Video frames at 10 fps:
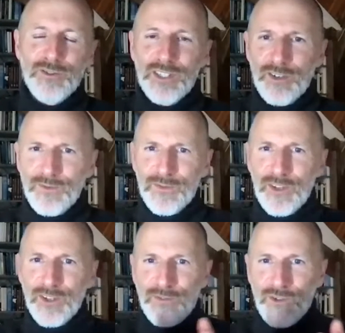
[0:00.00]
So for
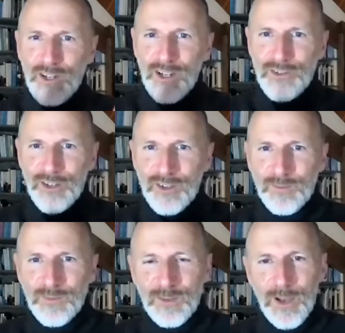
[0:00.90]
those of you who don't know,
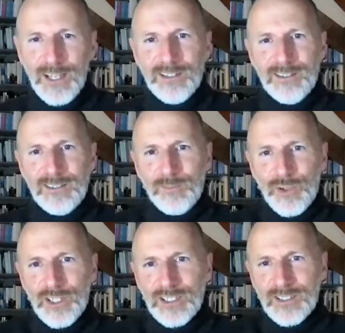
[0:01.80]
the Tibetan
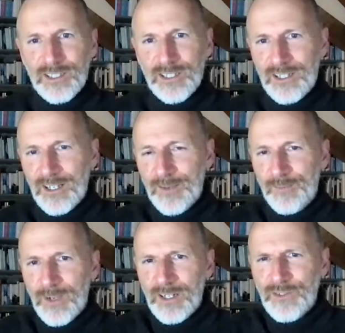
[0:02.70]
Buddhists,
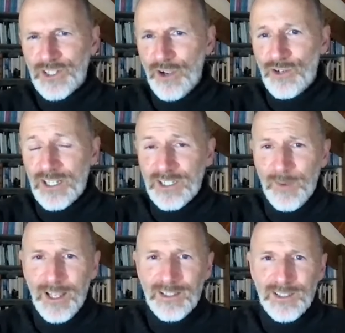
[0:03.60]
um, I don't know if it's only
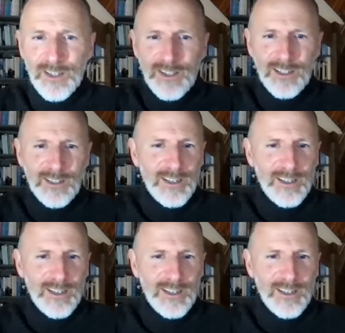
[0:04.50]
Tibetans, I think.